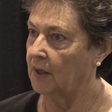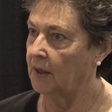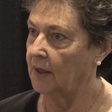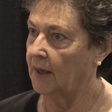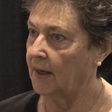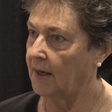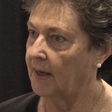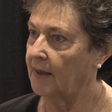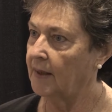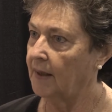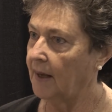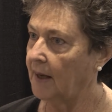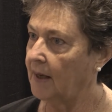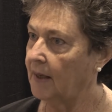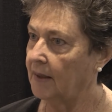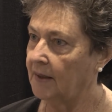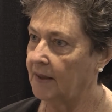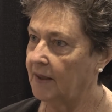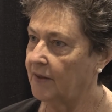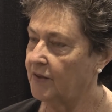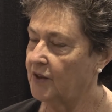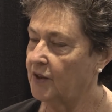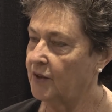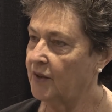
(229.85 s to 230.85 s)
and, and
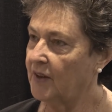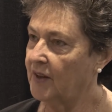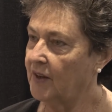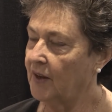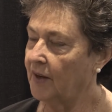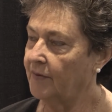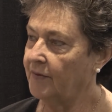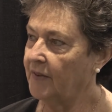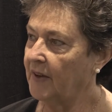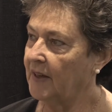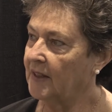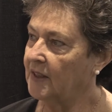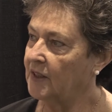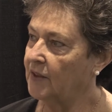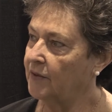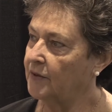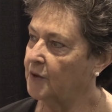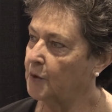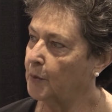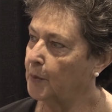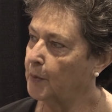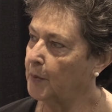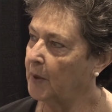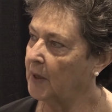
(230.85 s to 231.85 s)
gives you the effect
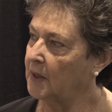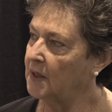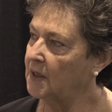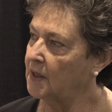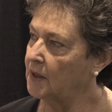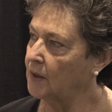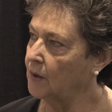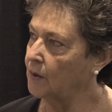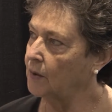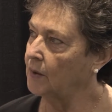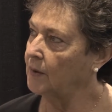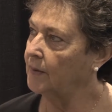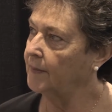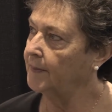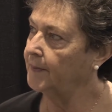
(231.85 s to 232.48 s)
Beautiful. of trapunto.